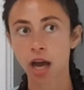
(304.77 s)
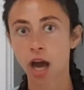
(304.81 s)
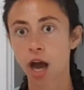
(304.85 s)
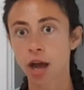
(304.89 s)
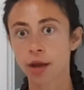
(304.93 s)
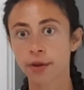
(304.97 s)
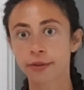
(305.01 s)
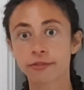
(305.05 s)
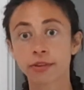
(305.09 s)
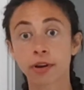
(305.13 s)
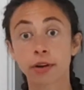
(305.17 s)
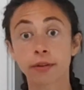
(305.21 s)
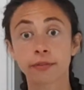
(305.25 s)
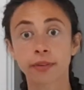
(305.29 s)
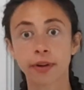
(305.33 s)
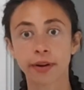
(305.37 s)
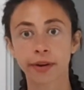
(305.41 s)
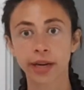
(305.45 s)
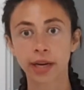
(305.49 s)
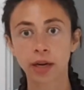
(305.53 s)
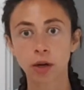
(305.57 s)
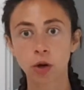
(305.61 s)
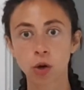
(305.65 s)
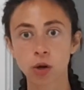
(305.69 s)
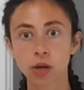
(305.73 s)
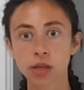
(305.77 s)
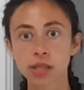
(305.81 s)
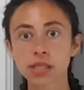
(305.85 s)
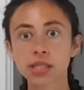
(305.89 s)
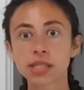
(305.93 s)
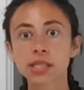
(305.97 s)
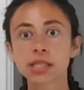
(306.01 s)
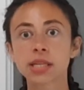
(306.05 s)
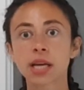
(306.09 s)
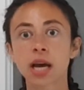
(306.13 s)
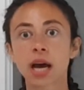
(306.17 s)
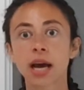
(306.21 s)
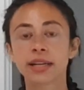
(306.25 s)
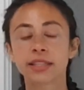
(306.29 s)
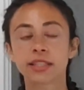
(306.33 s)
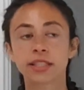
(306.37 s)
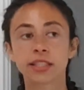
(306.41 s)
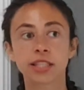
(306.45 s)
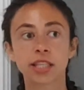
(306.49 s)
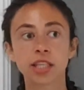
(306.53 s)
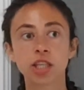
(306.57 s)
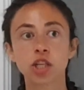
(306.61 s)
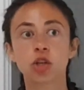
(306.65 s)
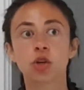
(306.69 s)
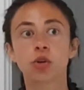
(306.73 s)
I felt very lost. I
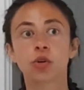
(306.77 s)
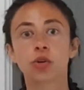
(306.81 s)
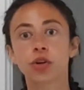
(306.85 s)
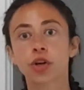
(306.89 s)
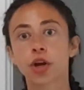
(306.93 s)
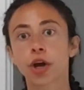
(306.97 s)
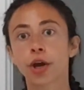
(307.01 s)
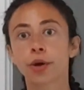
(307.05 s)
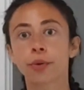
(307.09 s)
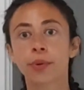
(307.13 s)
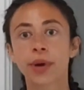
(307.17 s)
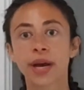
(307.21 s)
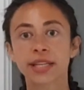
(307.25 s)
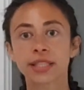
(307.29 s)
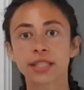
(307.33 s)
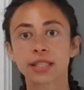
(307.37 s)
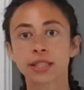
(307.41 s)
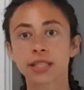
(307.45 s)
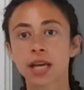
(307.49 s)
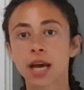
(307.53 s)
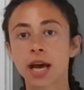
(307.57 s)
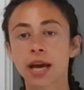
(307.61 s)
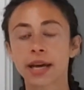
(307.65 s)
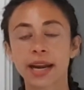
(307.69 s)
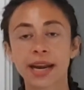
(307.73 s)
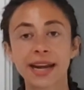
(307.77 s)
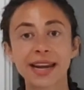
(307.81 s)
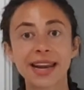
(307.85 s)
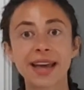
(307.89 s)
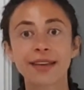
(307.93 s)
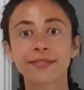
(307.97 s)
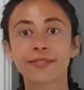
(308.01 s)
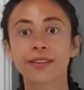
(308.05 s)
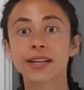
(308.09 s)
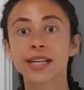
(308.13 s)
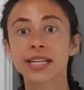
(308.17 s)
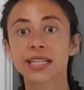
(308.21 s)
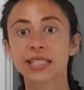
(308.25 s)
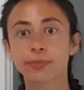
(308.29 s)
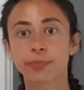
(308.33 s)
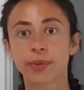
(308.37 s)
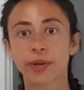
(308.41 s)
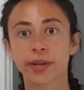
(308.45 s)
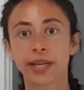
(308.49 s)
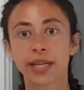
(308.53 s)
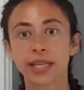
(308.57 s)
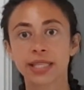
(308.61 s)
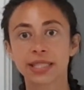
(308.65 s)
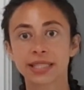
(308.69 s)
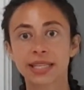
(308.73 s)
did not know where to turn. I never
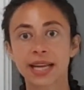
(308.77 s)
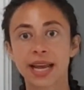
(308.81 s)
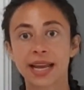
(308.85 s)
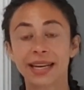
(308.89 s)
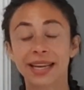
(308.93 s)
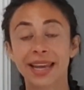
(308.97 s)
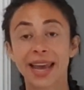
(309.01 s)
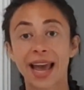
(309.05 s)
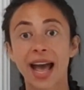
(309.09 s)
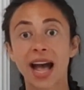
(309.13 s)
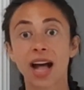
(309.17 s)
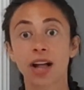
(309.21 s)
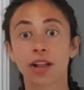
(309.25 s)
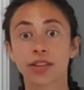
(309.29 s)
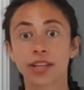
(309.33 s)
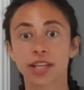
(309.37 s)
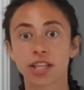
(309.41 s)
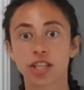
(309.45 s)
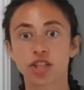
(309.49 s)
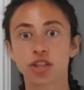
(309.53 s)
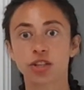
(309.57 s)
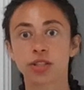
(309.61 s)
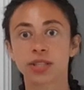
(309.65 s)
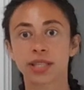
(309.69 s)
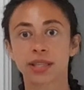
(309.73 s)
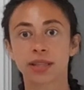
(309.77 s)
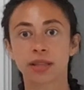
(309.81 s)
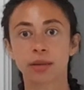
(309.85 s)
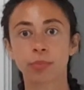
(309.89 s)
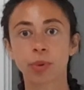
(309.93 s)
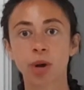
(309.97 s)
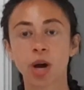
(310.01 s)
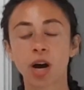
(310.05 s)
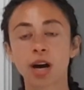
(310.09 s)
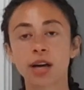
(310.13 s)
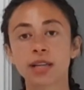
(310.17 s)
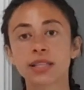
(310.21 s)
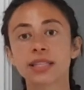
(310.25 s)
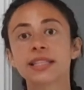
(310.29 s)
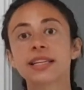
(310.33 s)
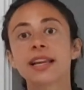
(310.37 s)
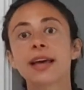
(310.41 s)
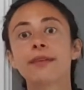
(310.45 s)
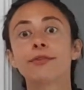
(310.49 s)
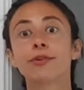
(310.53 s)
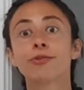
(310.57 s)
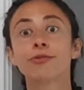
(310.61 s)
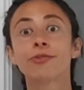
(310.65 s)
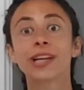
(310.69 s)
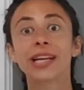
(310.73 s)
experienced any health issues in the past,
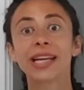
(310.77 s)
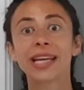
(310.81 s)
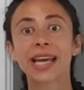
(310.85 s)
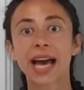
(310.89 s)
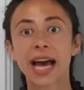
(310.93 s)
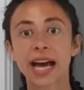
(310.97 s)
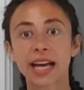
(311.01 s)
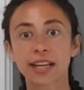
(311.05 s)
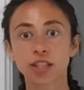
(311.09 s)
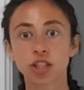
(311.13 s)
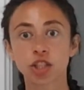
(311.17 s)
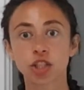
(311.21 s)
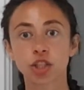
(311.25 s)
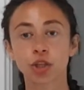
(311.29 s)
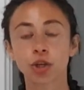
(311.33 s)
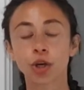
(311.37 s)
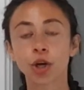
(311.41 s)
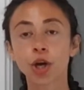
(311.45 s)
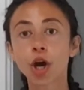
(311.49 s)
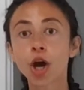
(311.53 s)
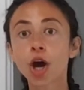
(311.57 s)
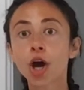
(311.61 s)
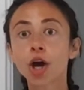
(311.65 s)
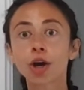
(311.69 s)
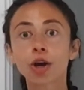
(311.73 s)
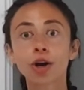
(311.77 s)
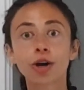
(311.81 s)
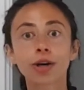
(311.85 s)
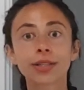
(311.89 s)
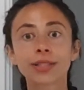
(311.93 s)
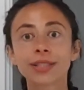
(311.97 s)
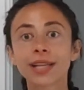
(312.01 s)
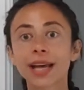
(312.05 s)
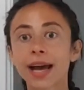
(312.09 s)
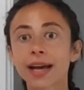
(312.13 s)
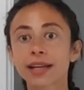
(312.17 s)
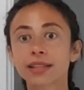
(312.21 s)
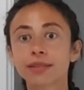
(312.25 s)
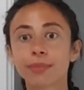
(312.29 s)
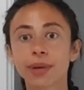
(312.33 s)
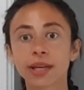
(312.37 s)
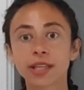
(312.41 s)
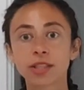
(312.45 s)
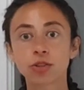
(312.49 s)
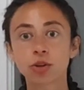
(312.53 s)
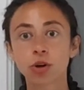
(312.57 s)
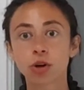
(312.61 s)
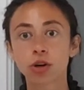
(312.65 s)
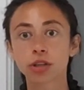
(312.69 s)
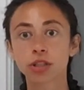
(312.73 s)
never really had to contact my
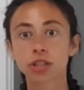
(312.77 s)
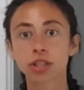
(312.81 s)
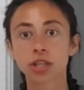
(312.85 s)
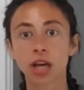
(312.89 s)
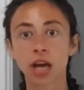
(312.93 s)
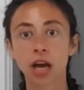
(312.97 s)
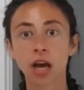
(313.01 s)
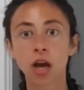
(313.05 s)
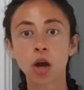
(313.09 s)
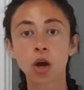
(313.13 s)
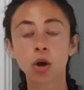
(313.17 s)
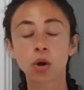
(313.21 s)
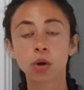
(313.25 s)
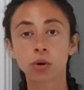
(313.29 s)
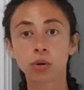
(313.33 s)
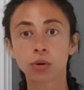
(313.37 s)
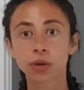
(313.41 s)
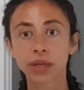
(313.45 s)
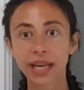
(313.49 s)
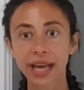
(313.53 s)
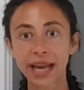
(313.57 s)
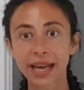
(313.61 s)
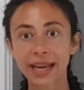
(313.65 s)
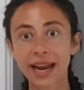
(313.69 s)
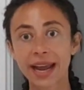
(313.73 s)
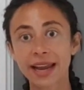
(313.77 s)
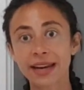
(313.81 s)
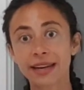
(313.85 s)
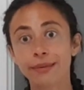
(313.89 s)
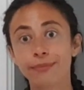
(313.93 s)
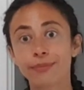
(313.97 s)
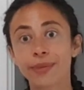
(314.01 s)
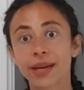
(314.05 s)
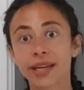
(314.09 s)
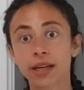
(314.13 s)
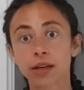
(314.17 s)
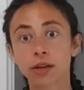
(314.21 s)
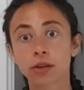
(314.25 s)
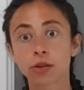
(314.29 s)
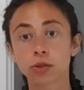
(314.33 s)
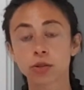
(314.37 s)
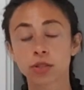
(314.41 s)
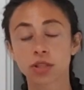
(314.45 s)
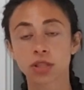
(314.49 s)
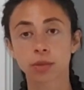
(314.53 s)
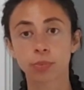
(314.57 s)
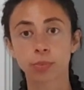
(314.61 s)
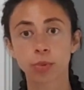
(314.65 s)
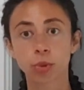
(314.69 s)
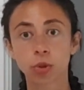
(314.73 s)
doctor or get any medical
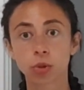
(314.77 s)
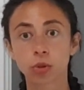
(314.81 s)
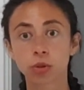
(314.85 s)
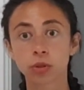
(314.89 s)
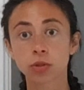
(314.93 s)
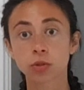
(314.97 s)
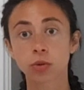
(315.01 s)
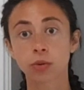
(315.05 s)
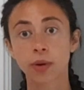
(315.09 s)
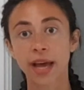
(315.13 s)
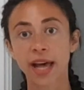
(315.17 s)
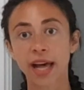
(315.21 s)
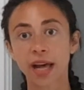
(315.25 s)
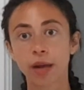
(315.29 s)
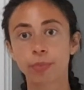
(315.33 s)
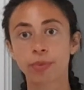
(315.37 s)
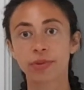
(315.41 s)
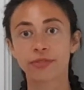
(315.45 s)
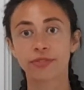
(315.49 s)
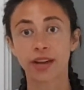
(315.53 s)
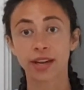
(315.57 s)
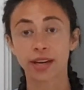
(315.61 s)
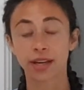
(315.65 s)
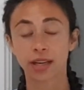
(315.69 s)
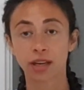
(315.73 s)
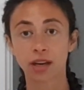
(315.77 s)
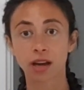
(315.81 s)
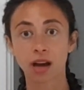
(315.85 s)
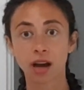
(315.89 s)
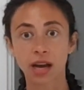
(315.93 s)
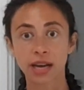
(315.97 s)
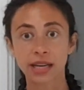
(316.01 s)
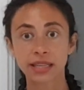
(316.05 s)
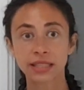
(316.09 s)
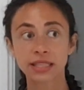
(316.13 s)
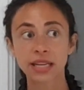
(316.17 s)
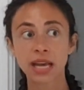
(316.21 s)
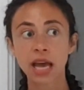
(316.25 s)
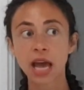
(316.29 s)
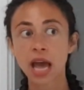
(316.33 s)
support or help of any kind.